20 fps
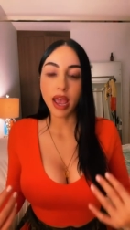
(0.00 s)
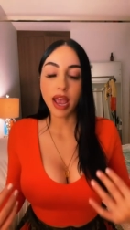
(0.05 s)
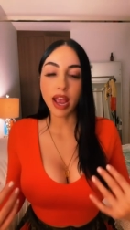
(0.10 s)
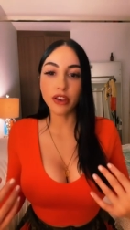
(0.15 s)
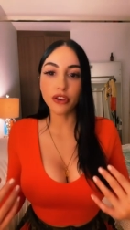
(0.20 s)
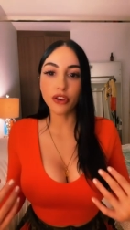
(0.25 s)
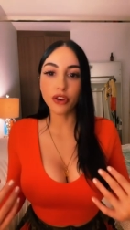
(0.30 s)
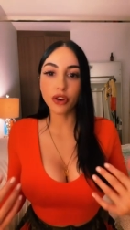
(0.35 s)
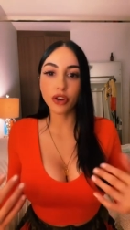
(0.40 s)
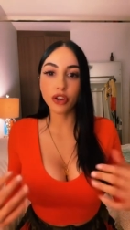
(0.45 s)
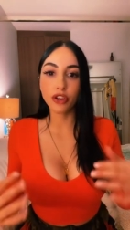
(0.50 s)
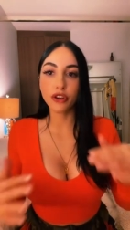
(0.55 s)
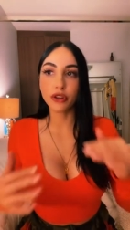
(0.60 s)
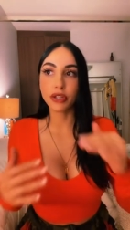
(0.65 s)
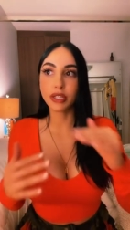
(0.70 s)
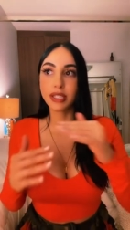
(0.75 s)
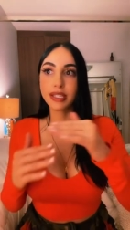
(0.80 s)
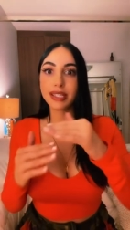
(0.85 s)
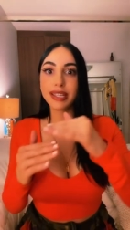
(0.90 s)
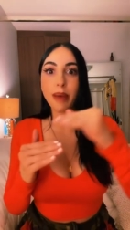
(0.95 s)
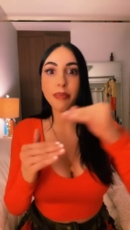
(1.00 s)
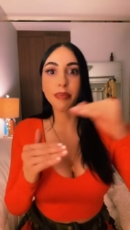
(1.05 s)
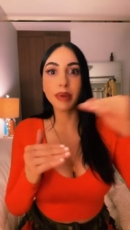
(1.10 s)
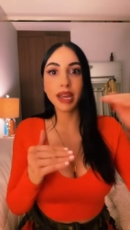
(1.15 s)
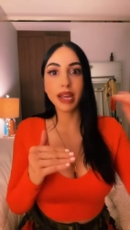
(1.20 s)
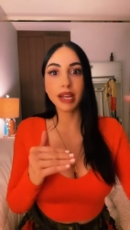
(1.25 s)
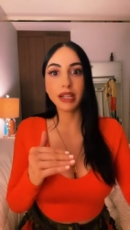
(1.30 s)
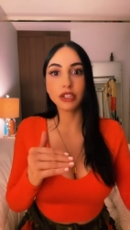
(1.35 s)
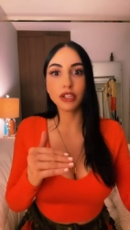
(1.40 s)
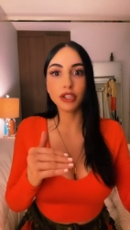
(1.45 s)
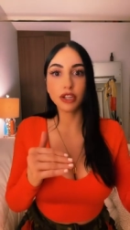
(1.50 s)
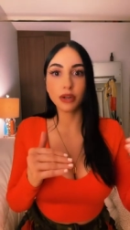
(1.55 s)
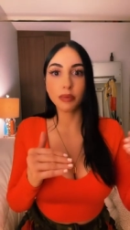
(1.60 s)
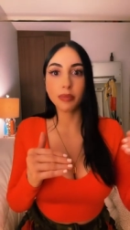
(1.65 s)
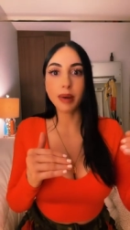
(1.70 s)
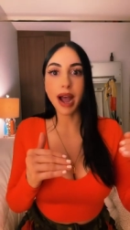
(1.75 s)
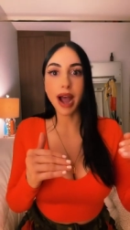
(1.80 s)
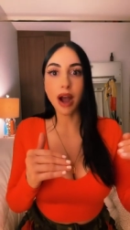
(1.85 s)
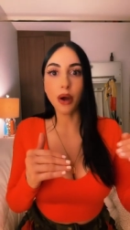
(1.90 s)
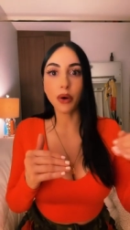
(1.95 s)
And you're stepping into your
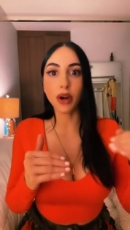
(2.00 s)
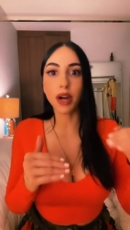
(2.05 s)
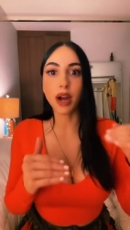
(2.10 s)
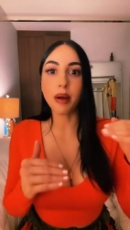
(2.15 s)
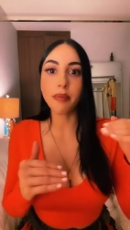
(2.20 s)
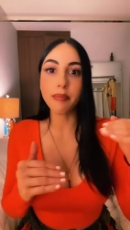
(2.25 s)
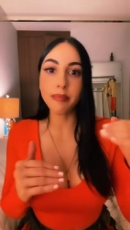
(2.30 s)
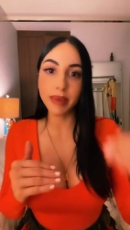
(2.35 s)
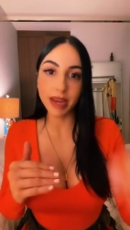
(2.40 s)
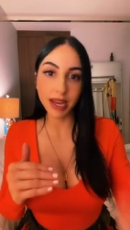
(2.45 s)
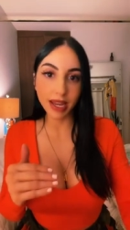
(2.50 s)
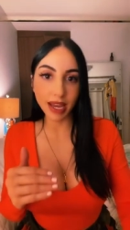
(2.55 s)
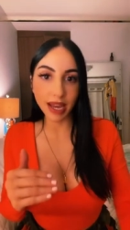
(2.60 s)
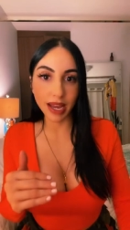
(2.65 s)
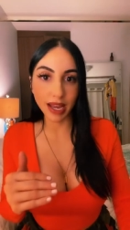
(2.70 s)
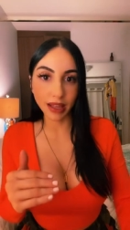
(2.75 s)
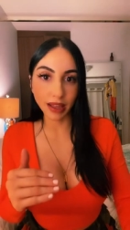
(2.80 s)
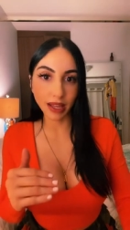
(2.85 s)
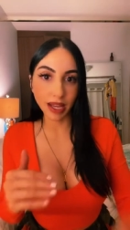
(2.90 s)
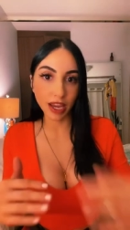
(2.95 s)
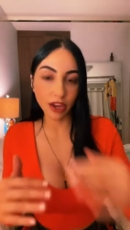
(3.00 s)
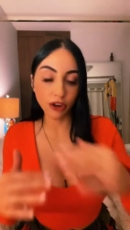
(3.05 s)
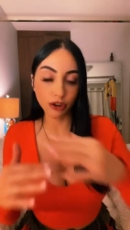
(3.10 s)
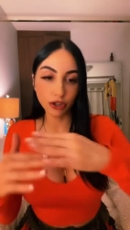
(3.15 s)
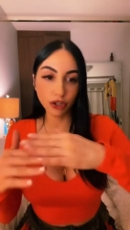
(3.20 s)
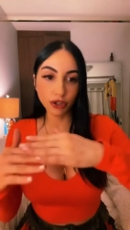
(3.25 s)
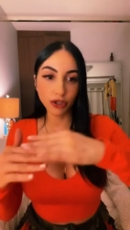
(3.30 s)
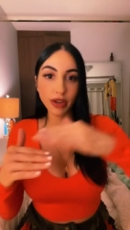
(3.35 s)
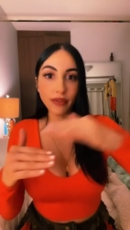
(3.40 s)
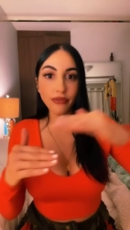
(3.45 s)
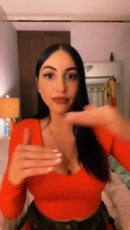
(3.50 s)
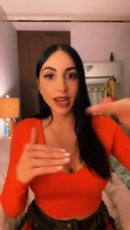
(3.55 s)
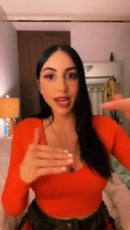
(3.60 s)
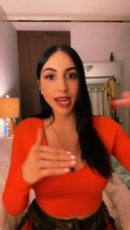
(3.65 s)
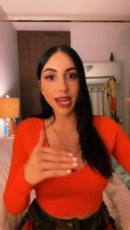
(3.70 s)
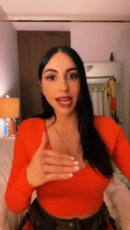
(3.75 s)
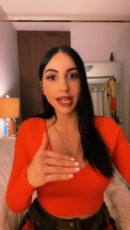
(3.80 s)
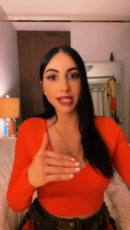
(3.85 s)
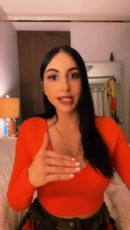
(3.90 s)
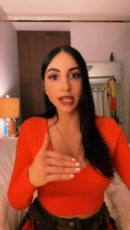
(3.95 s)
power immediately. You're
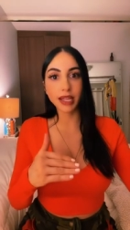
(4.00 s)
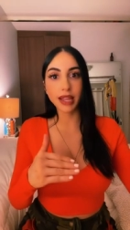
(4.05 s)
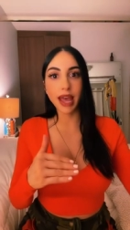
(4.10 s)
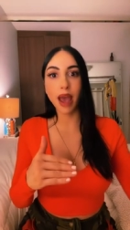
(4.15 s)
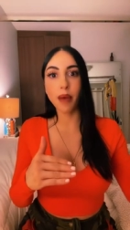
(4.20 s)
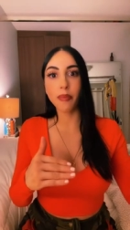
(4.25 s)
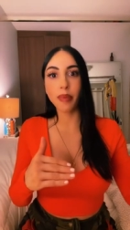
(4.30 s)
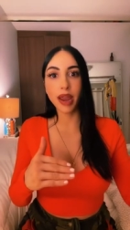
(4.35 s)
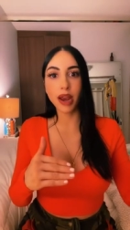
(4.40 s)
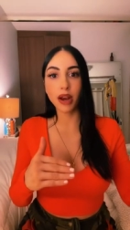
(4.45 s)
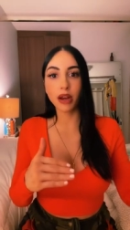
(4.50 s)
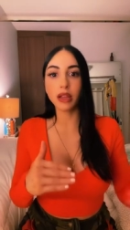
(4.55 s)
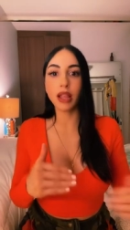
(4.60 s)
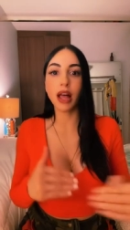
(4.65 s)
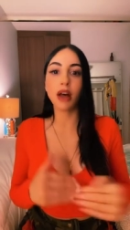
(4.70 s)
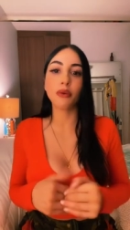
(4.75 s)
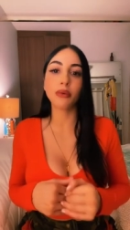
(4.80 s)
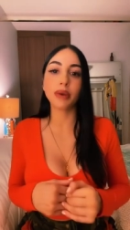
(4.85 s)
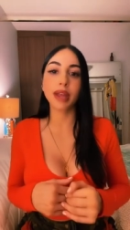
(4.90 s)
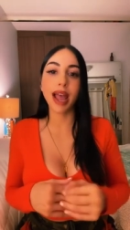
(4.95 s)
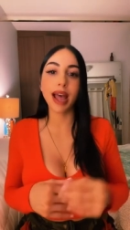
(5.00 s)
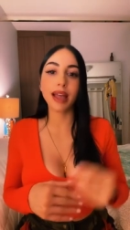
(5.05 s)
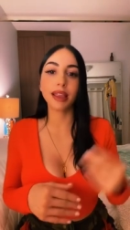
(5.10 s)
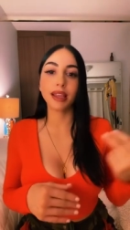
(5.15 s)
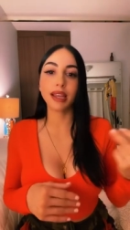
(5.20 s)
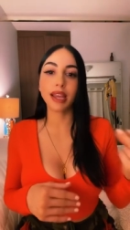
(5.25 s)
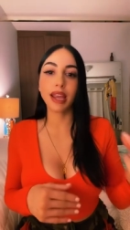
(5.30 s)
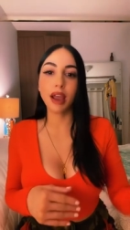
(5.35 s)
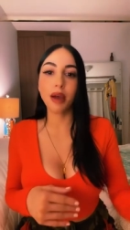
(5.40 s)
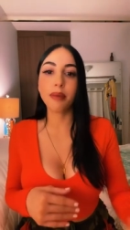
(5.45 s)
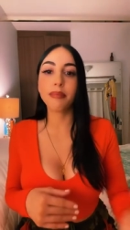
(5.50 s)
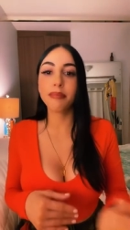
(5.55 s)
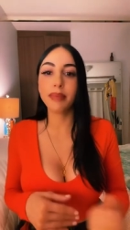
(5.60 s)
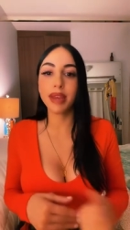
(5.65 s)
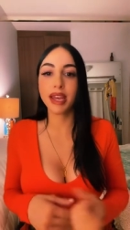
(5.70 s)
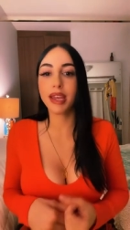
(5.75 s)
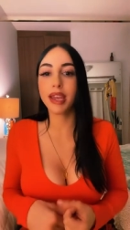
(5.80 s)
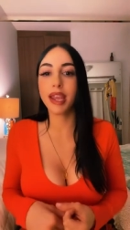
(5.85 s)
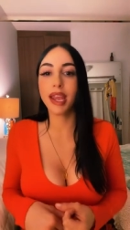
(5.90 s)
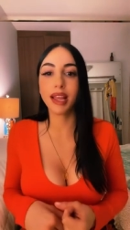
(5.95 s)
shifting into that parallel reality
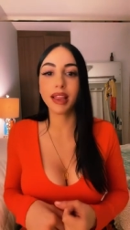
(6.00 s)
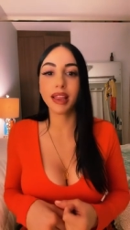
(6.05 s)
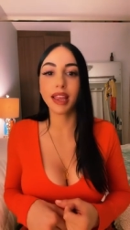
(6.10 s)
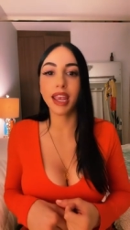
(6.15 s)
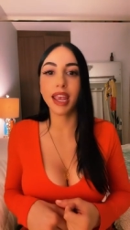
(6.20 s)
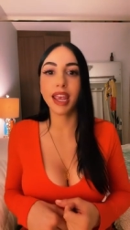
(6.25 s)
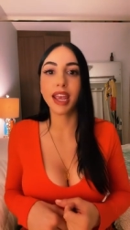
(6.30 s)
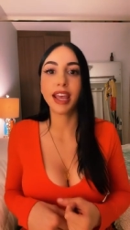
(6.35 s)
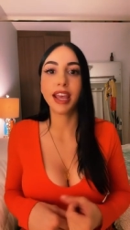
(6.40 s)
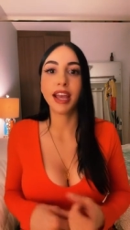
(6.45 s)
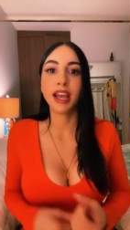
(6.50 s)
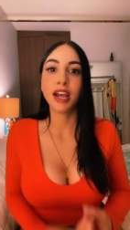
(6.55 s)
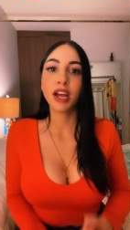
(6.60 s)
immediately.